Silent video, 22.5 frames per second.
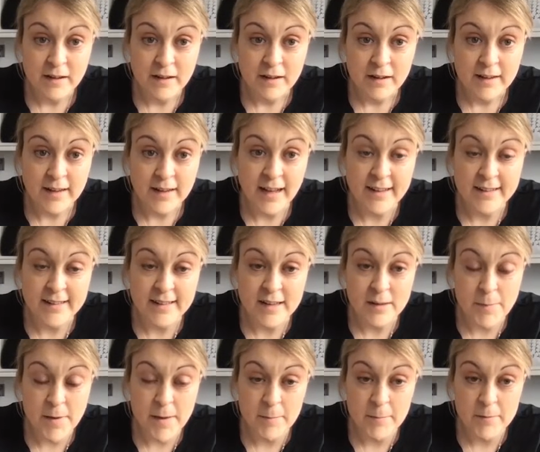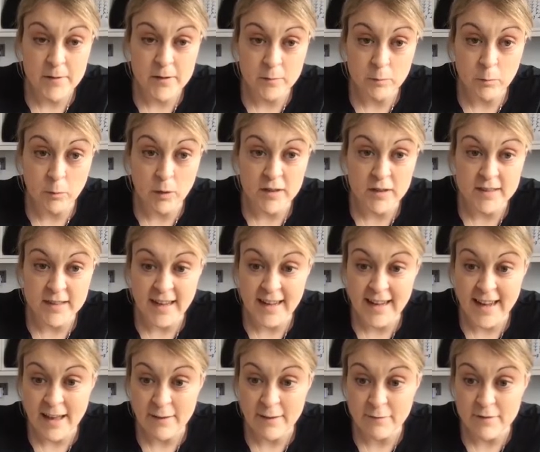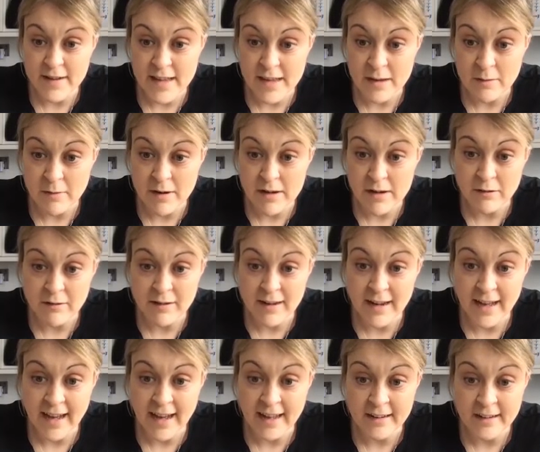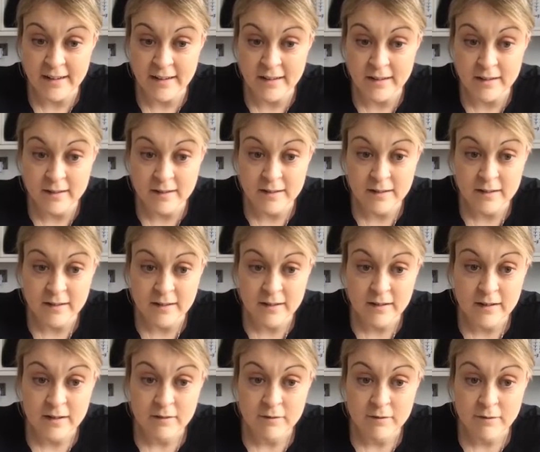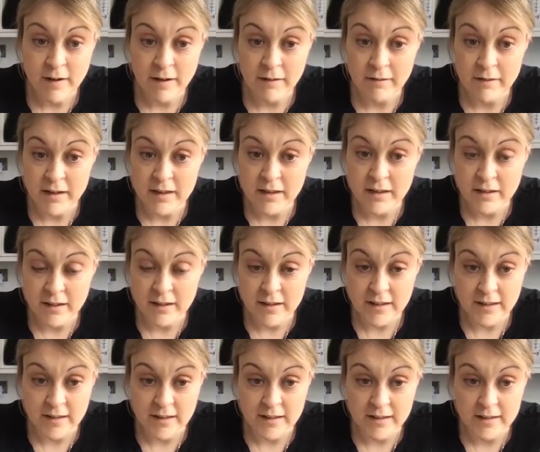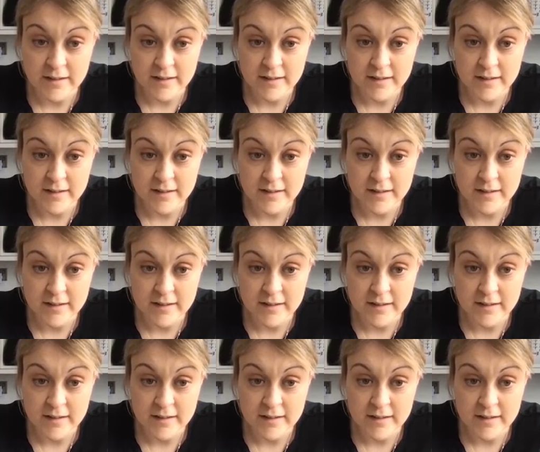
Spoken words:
That's it, Pippa. Just watch that left knee when you land. Very good.